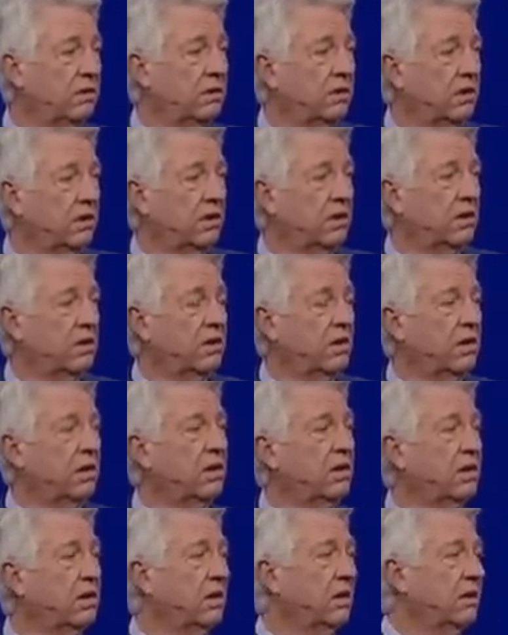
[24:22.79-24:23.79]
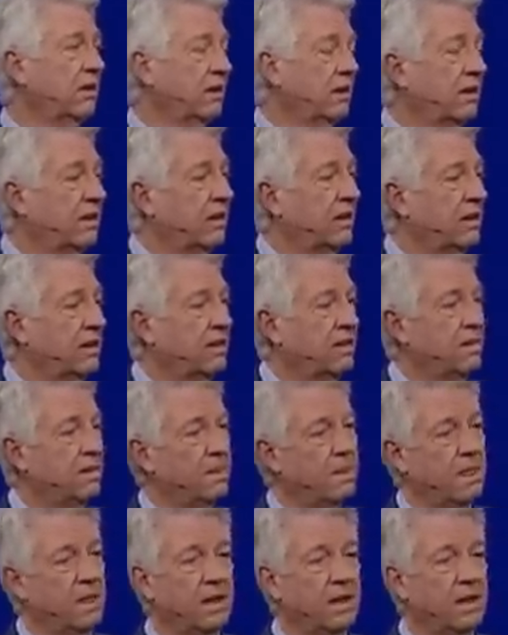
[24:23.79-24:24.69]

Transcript: (no one is talking)